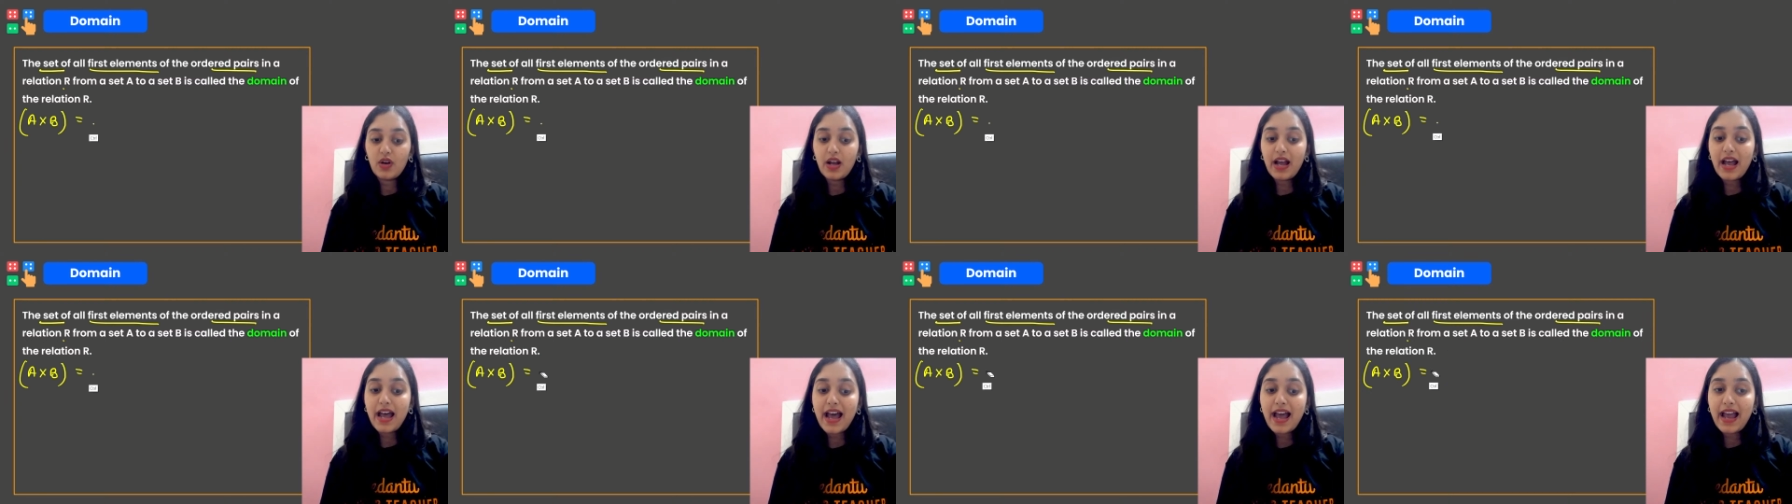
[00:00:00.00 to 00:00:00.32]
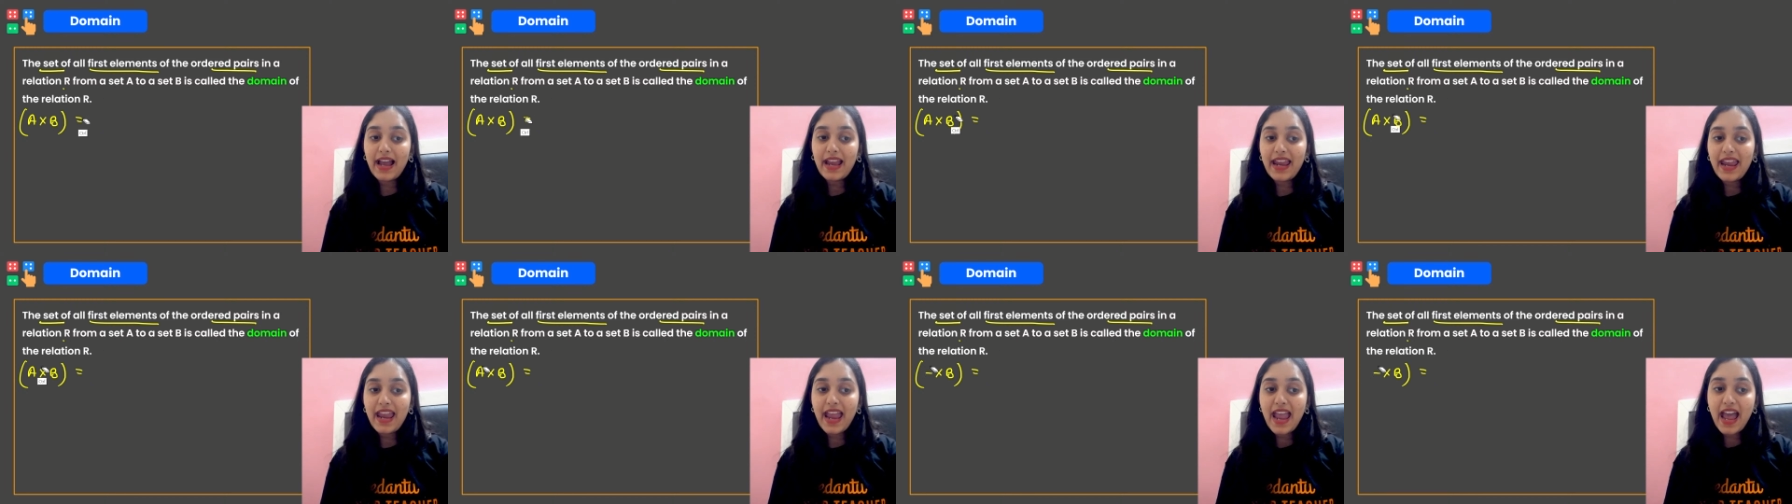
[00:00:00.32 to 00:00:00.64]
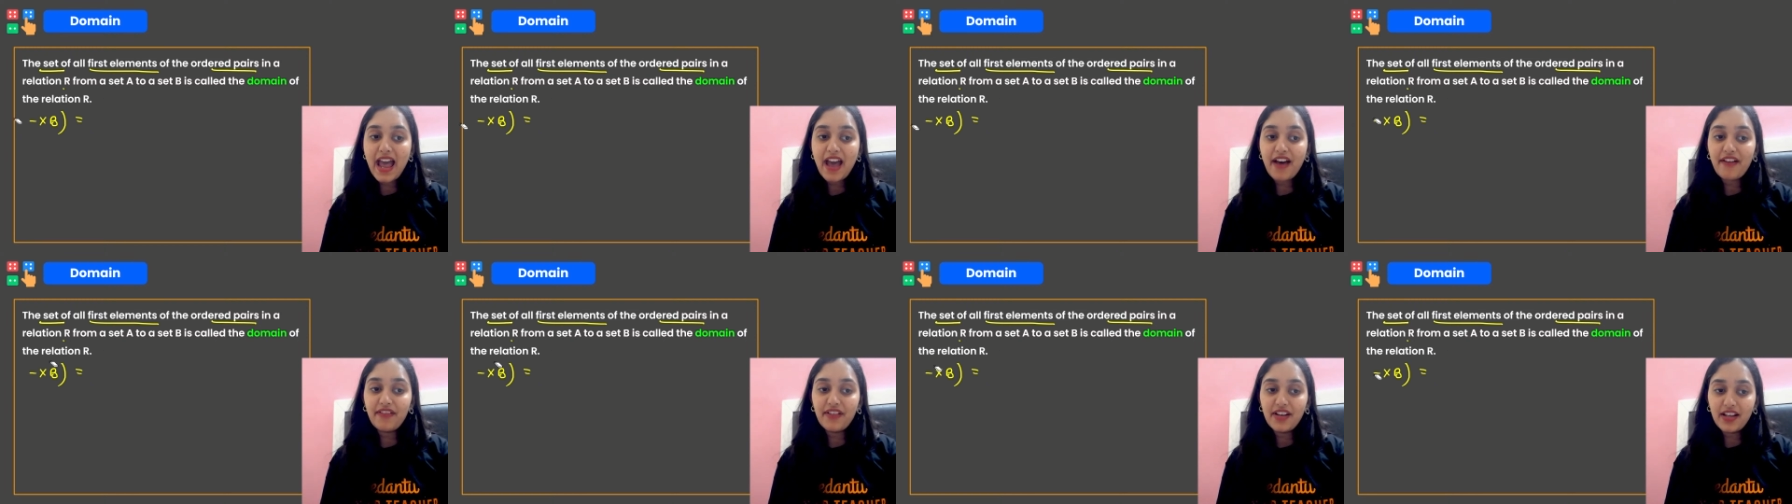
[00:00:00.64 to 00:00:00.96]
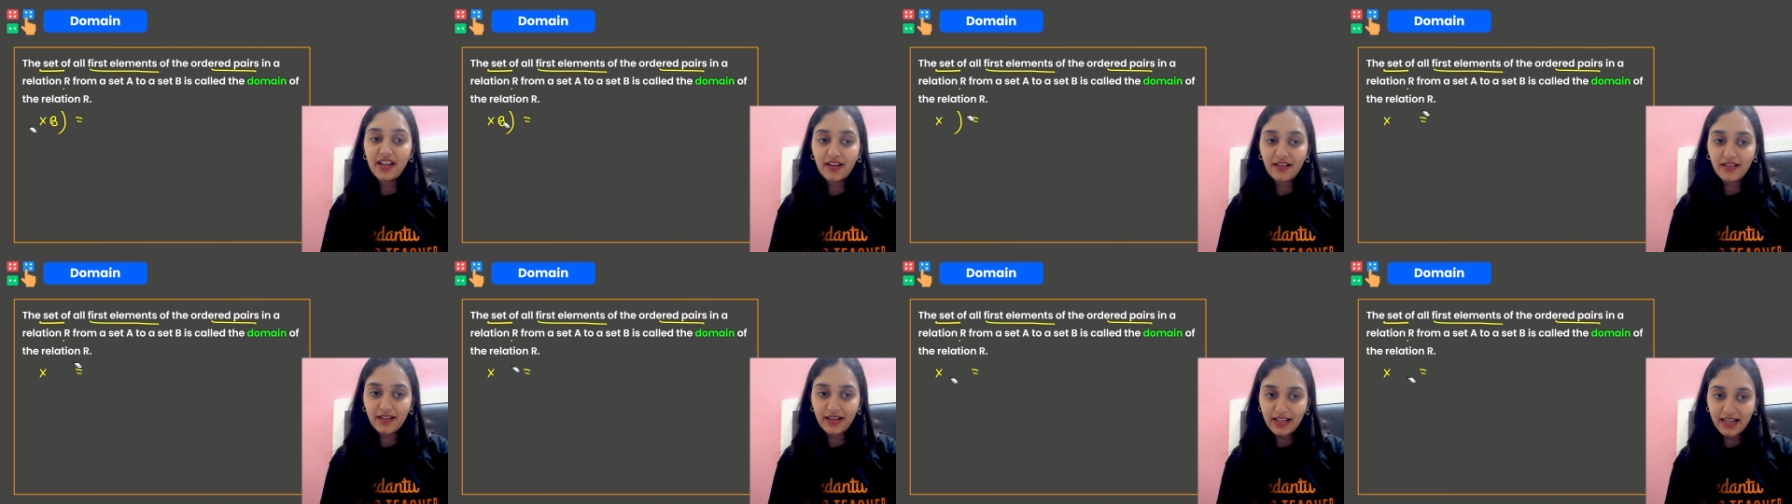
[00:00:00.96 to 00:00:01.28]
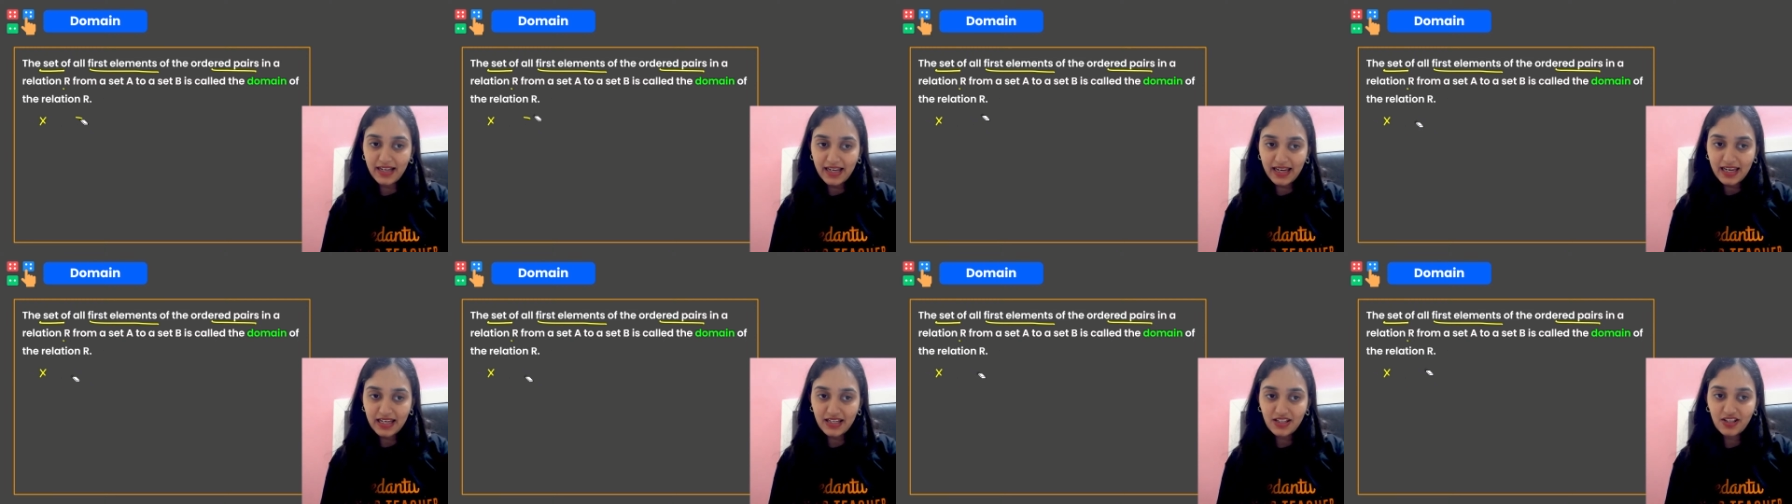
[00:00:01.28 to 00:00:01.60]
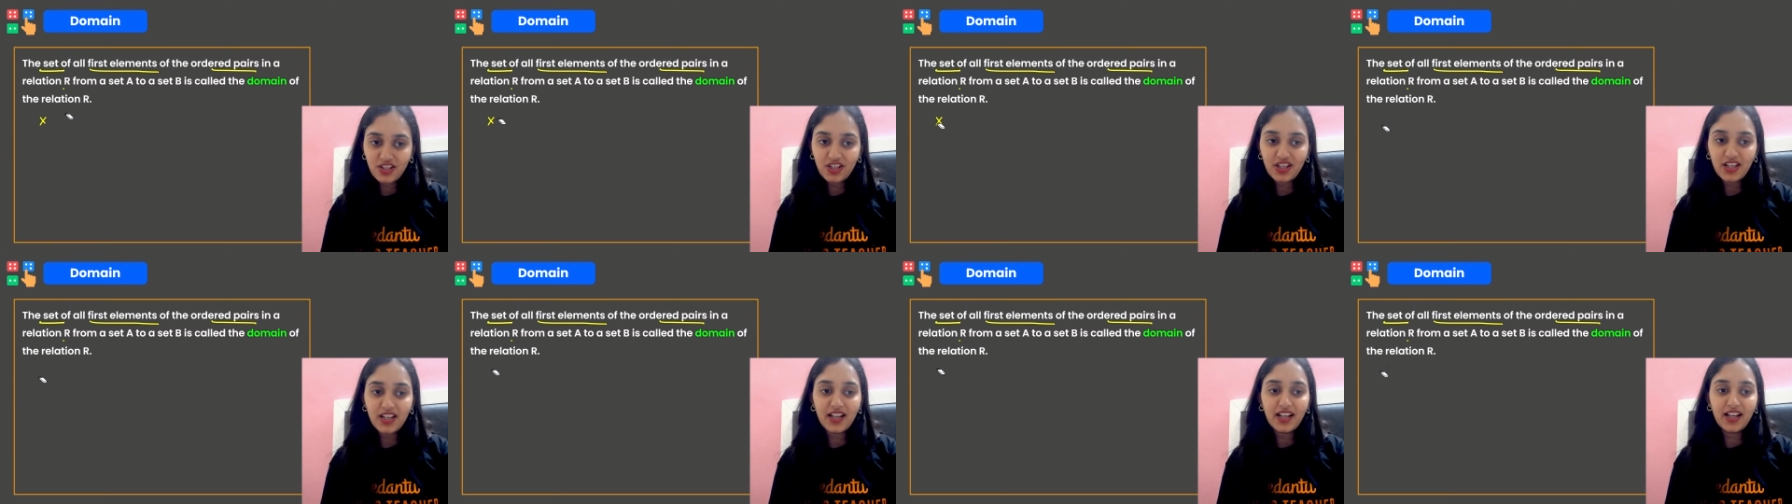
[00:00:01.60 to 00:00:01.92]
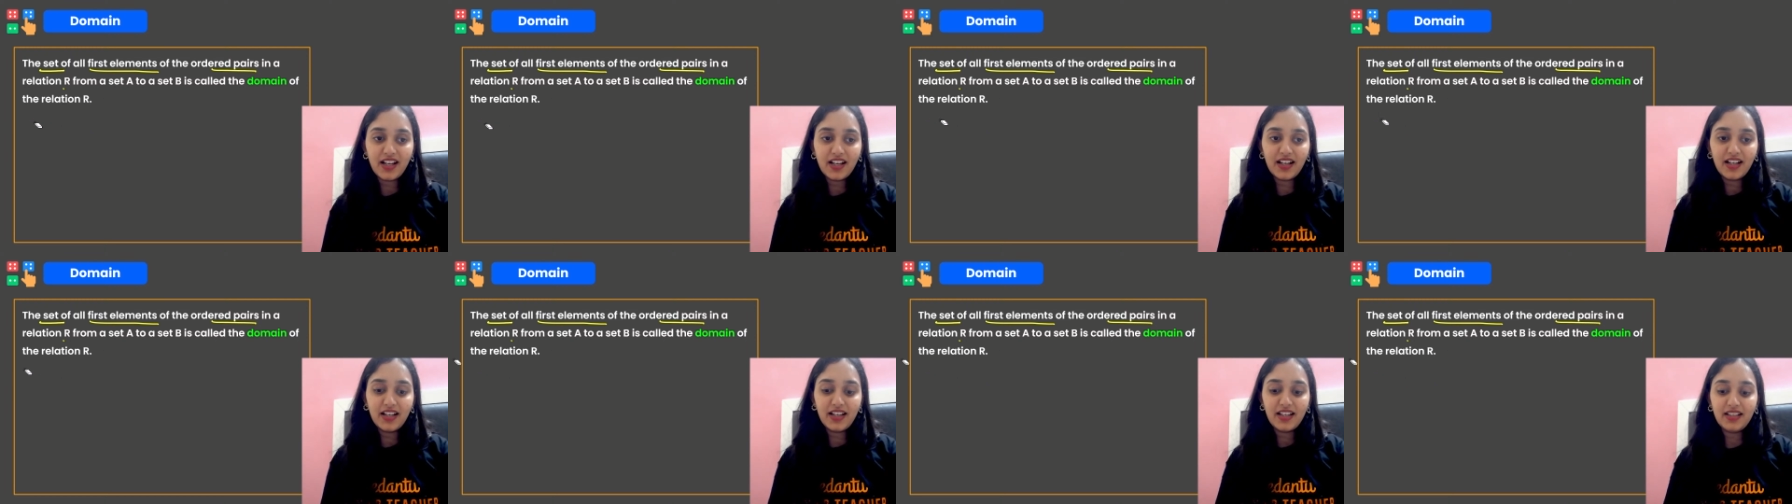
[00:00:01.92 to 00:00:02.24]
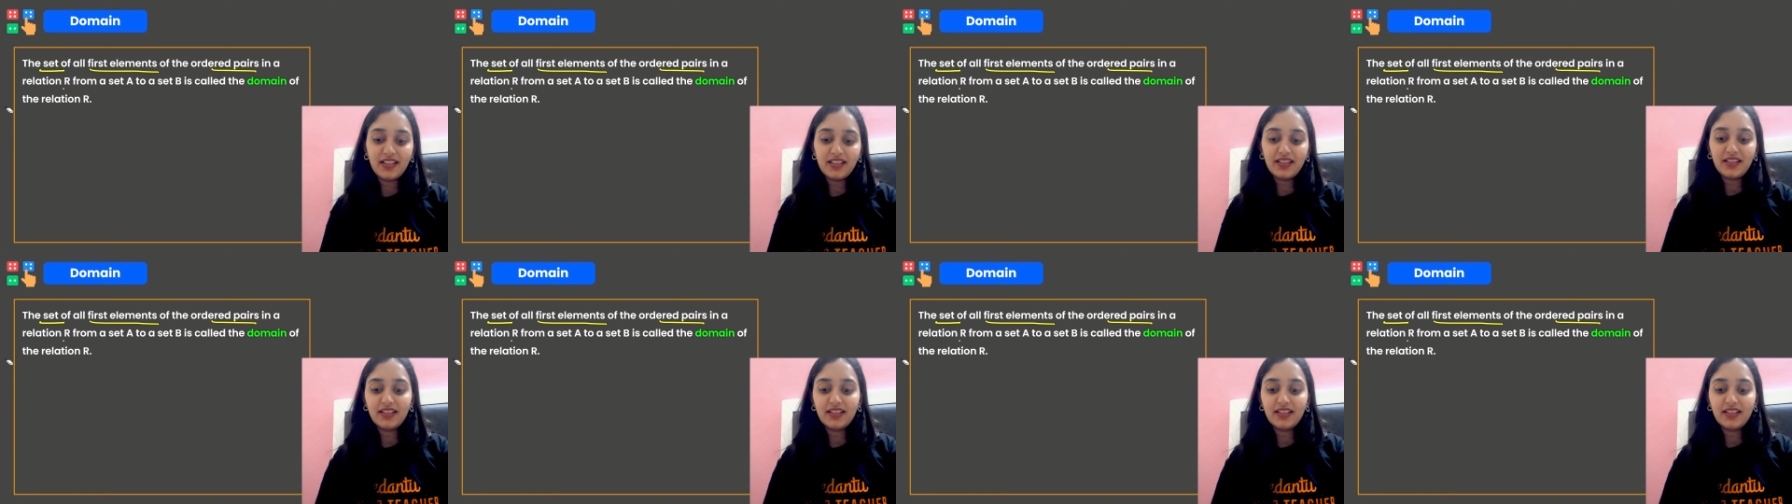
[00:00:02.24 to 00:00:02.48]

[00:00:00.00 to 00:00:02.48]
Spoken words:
I have a relation,